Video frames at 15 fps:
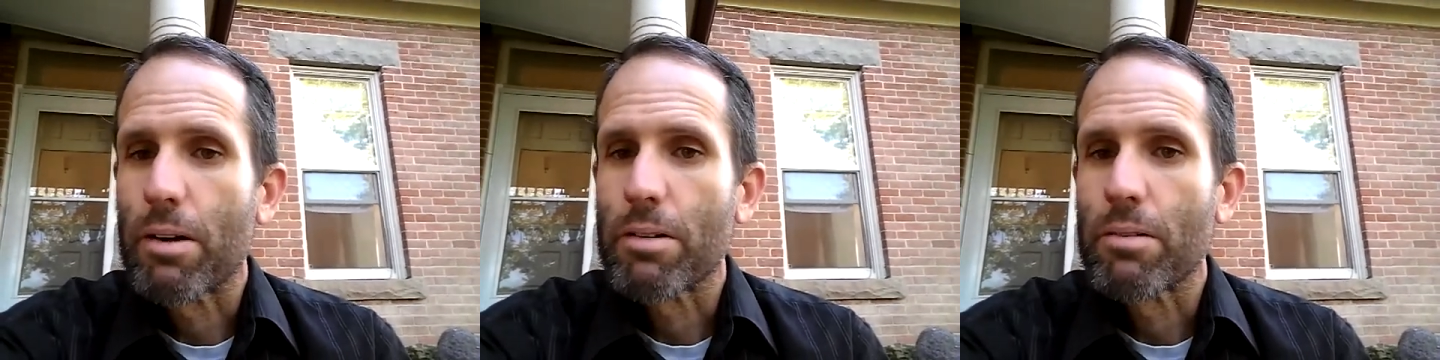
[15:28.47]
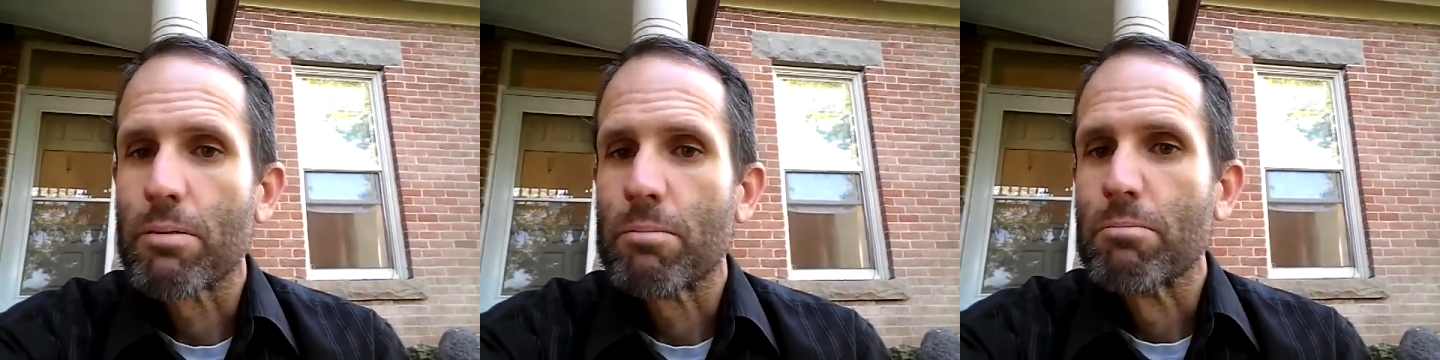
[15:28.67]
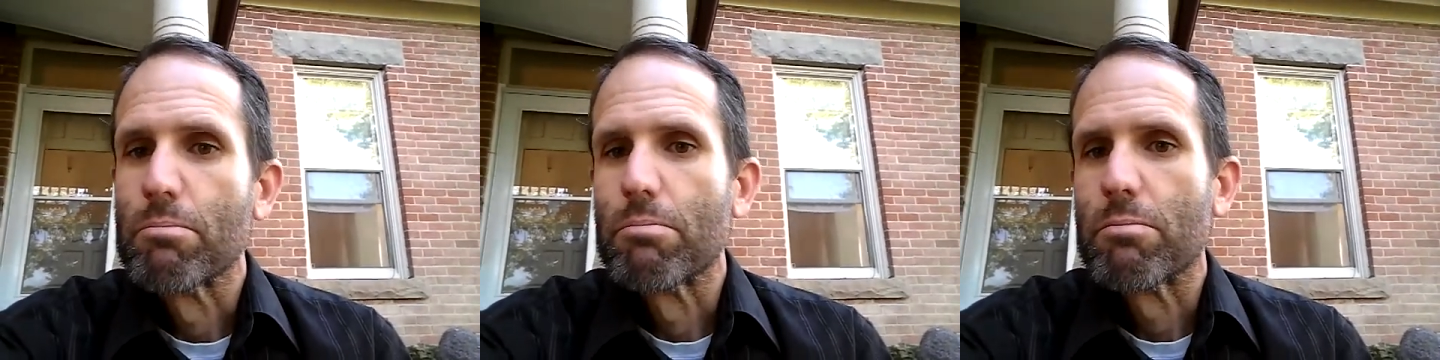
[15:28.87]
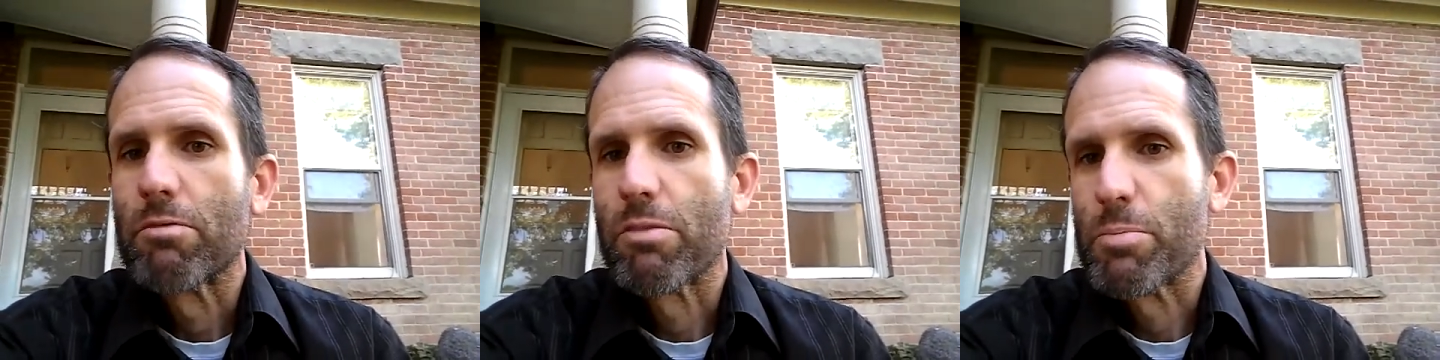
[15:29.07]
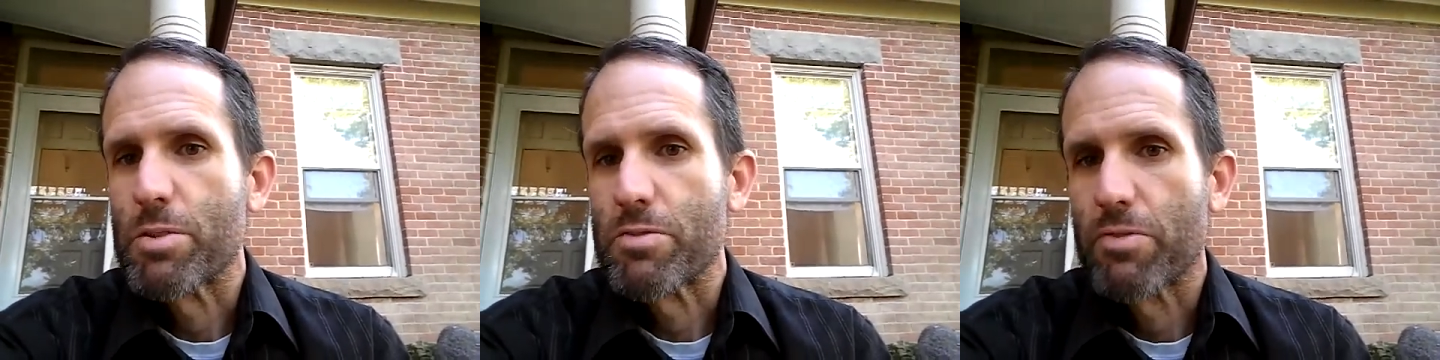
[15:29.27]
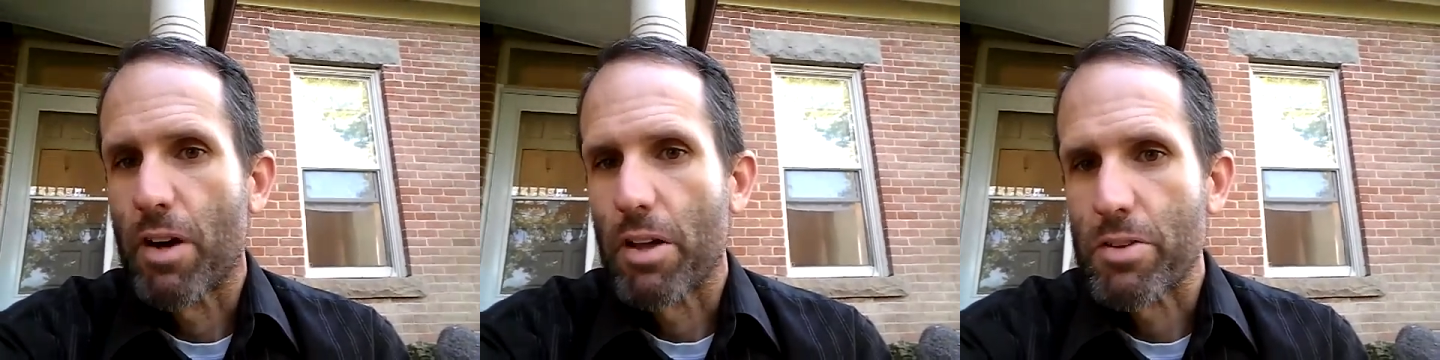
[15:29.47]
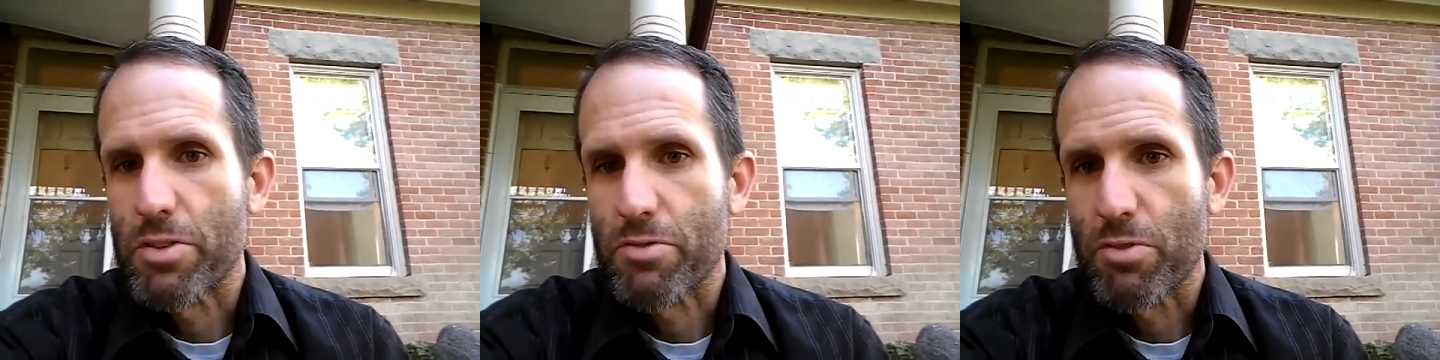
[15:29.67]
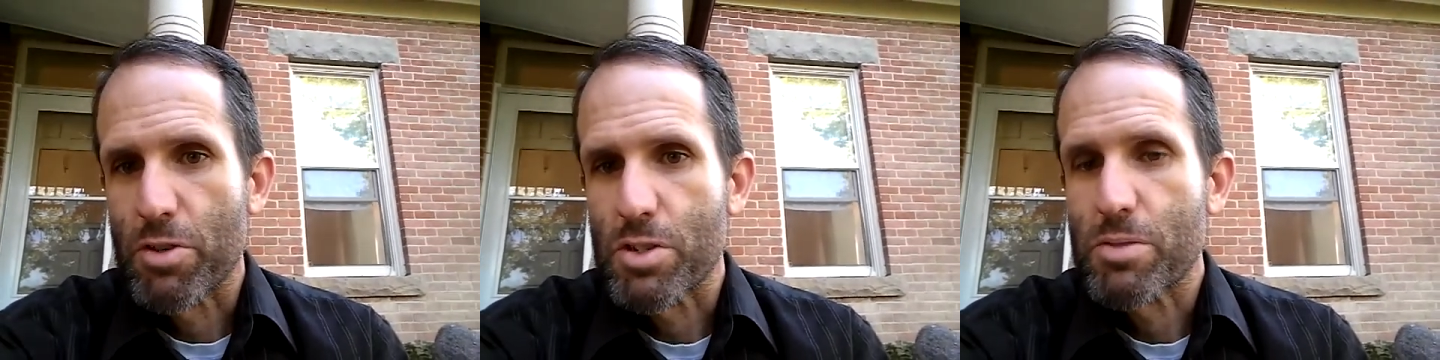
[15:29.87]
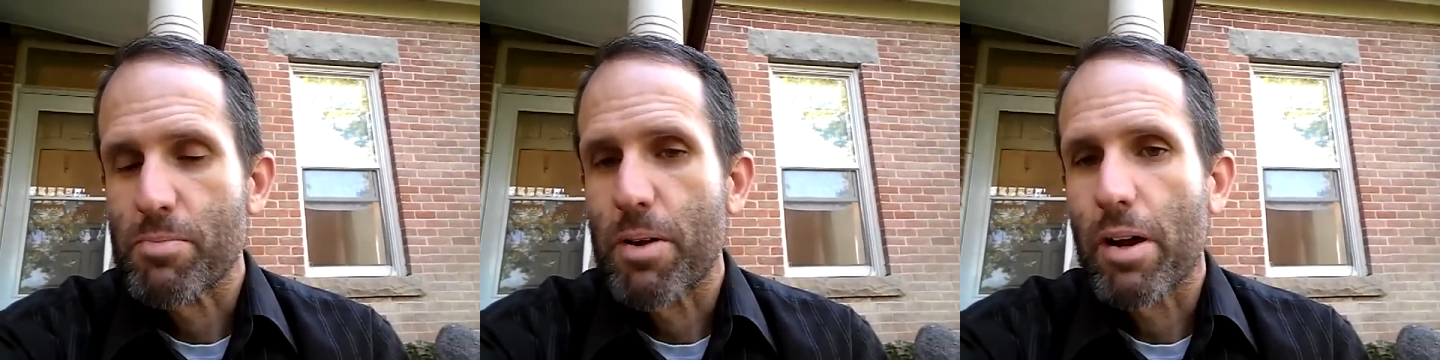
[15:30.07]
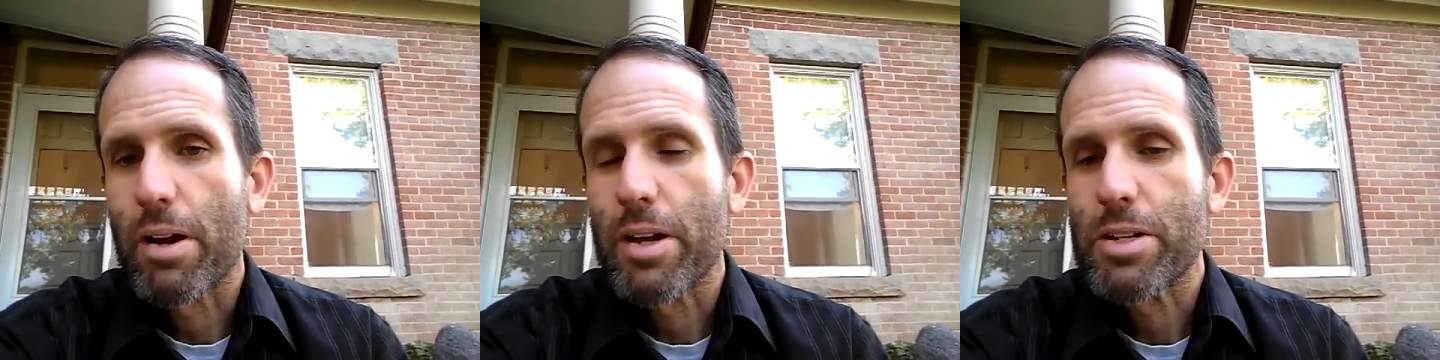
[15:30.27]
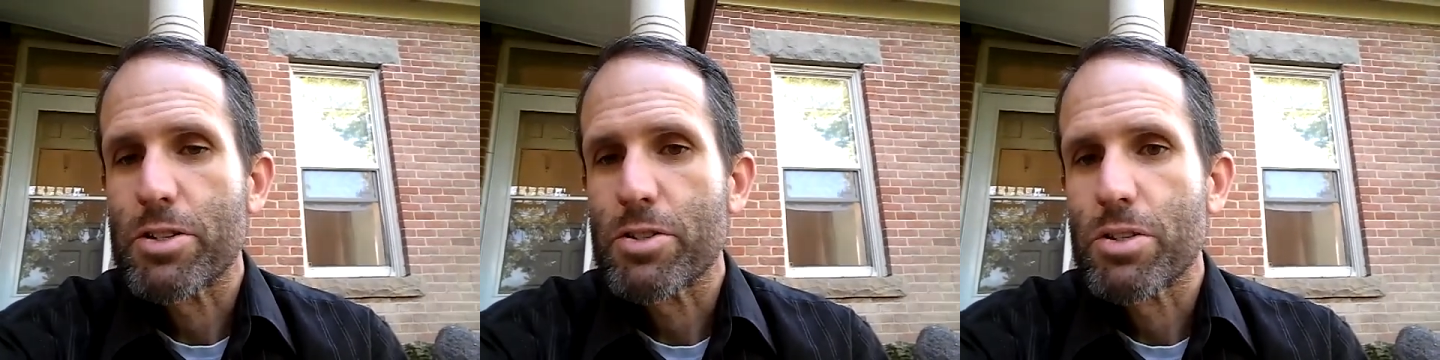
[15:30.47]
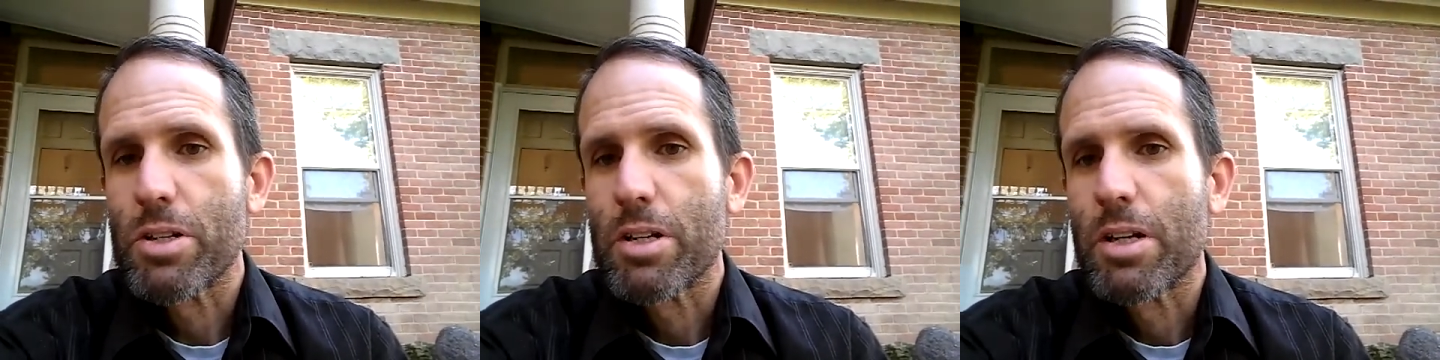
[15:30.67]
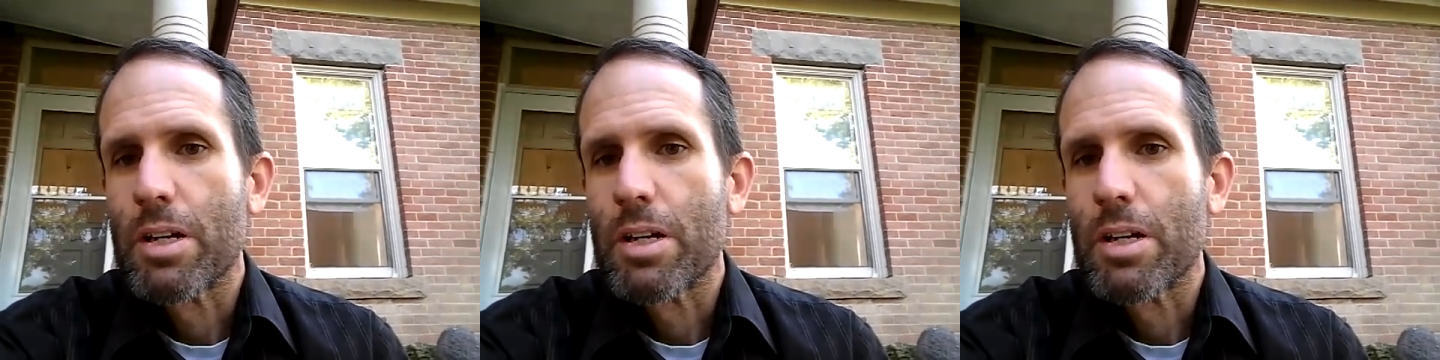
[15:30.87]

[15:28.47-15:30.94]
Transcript: from his father's first marriage.